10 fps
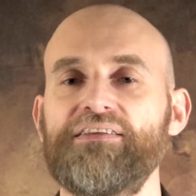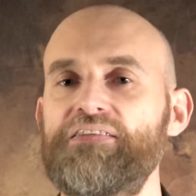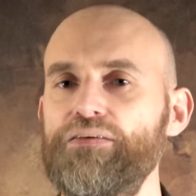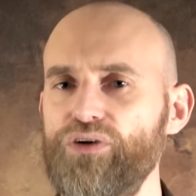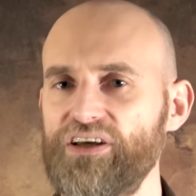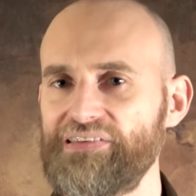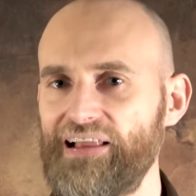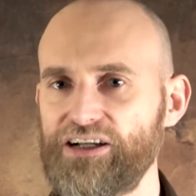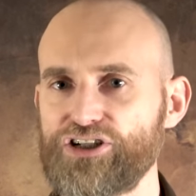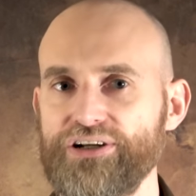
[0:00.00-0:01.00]
that similar
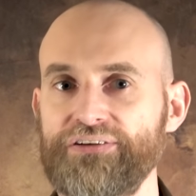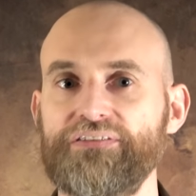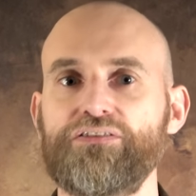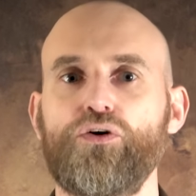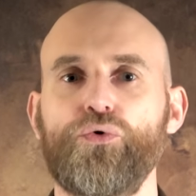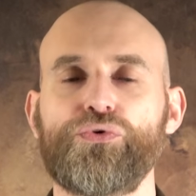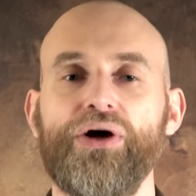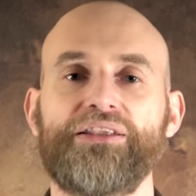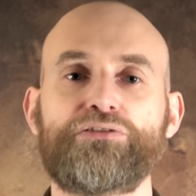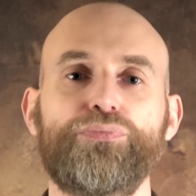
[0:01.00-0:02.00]
sluggishness is also
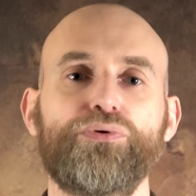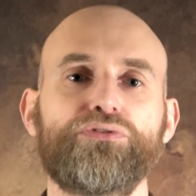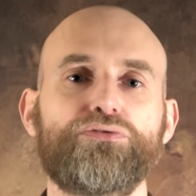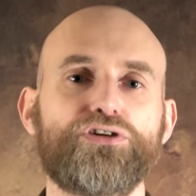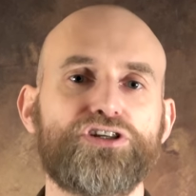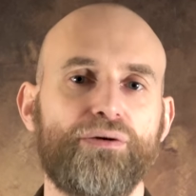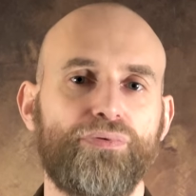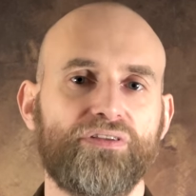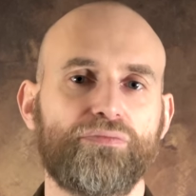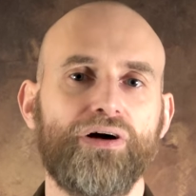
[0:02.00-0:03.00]
attributed to the
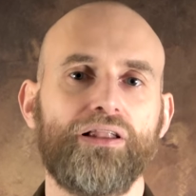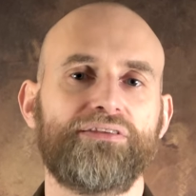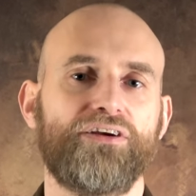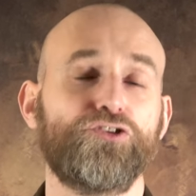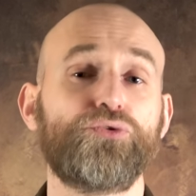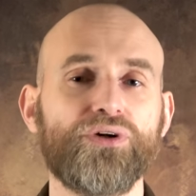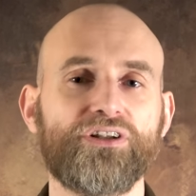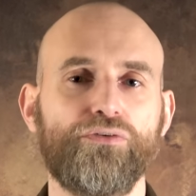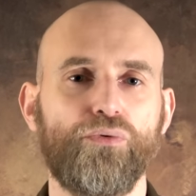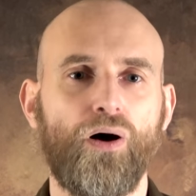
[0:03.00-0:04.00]
Japanese military
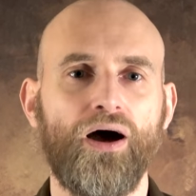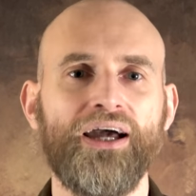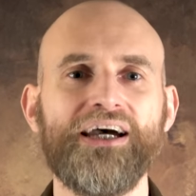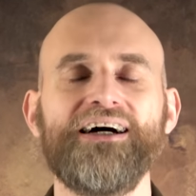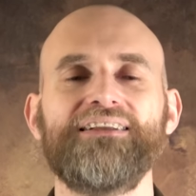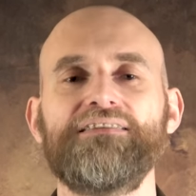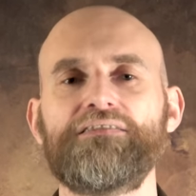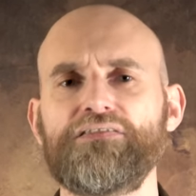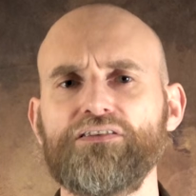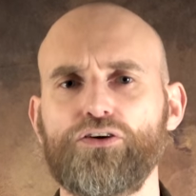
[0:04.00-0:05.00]
during the war.
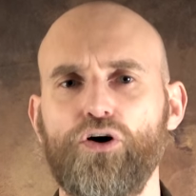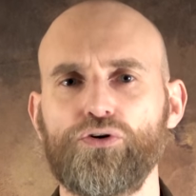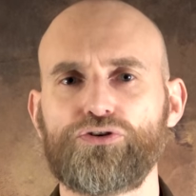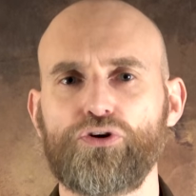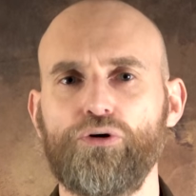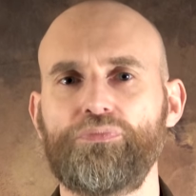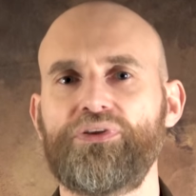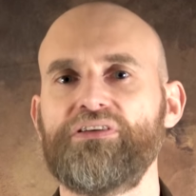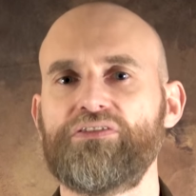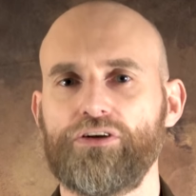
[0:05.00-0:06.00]
This is an old trope
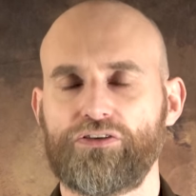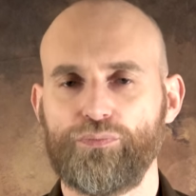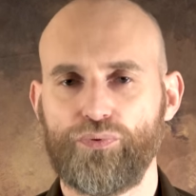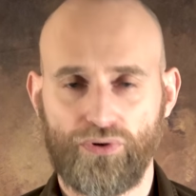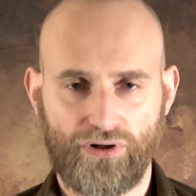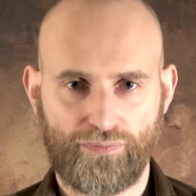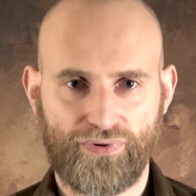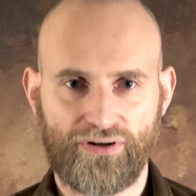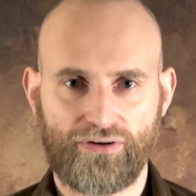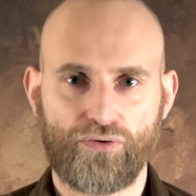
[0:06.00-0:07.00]
that is not supported
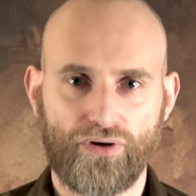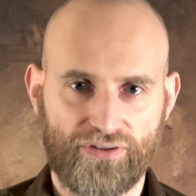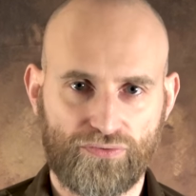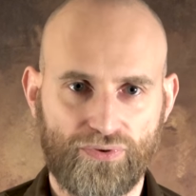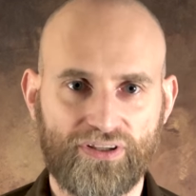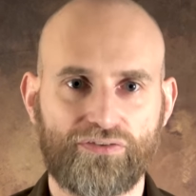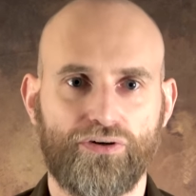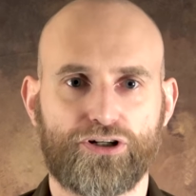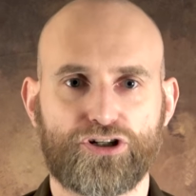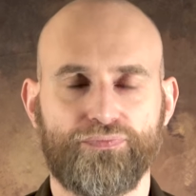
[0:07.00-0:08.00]
by current
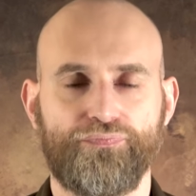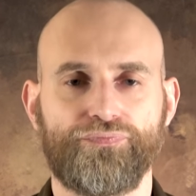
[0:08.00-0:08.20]
research.